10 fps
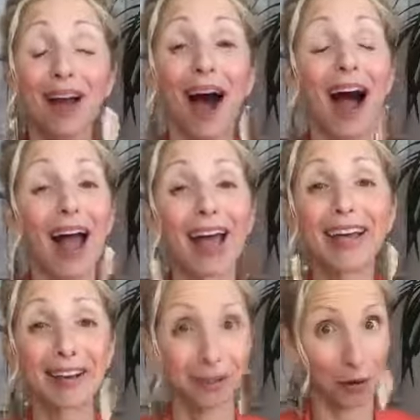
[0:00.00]

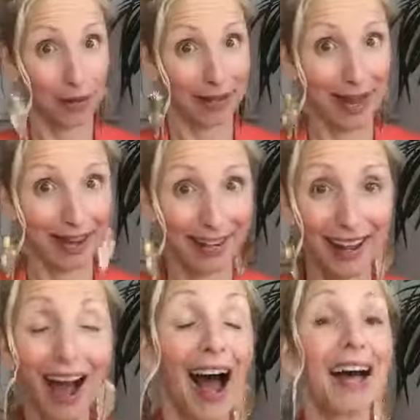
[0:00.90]
I totally get it.
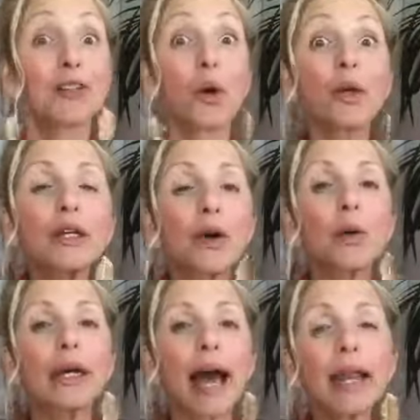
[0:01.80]
I
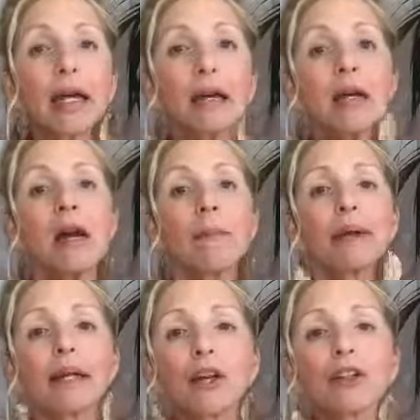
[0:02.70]
totally get it.
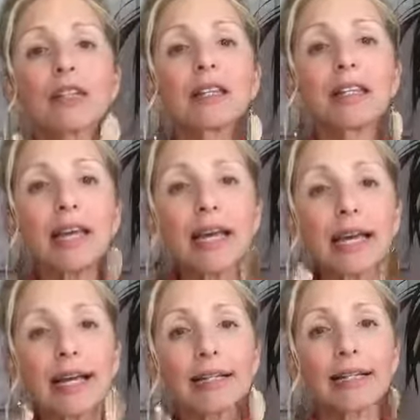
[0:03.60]
But here's the thing
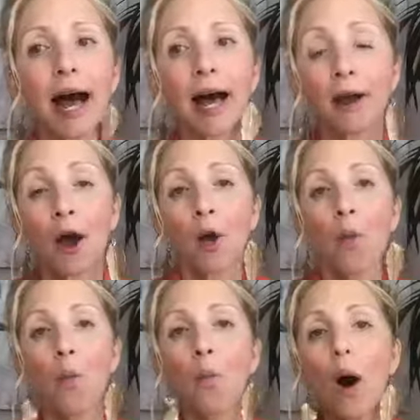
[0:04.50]
is that
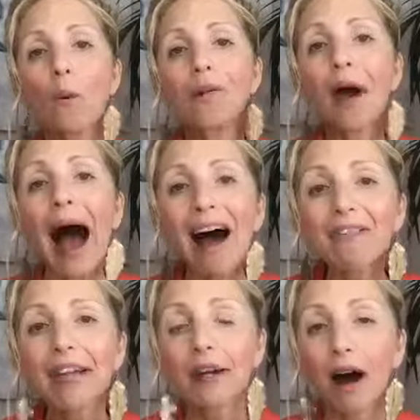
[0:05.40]
what we have
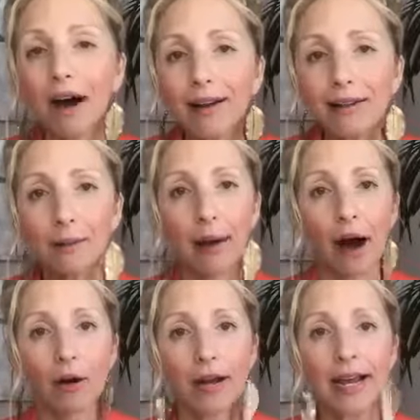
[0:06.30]
to get honest
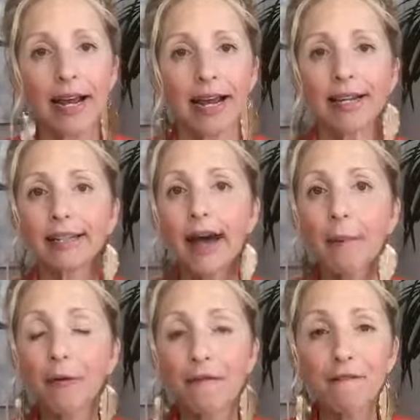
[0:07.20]
about is
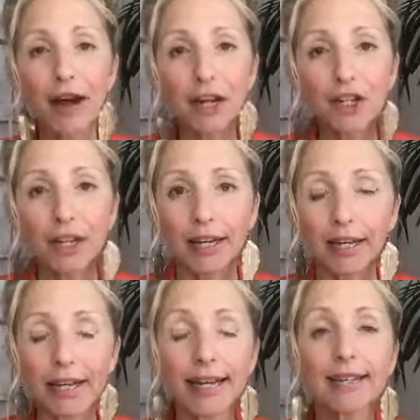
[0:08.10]
that
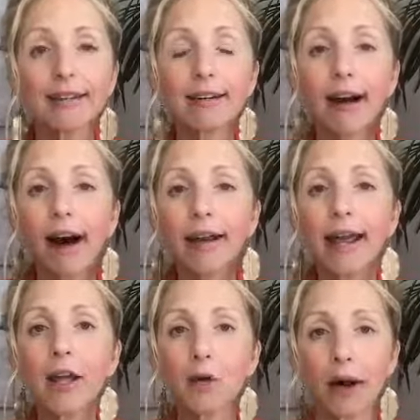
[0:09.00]
perfection is not
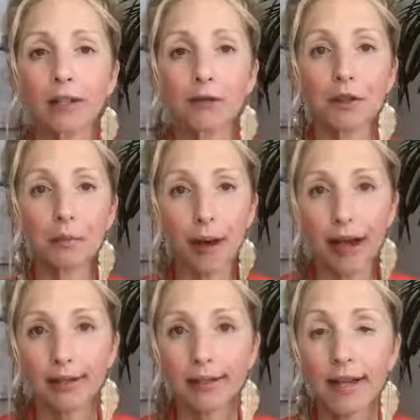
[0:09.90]
a quest for the
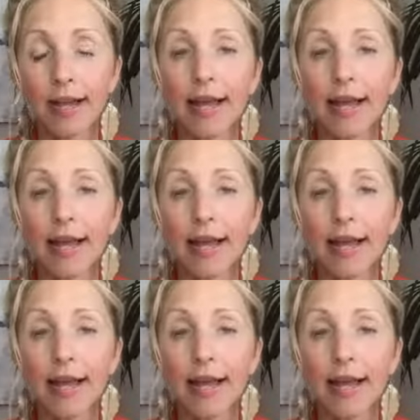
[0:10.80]
best.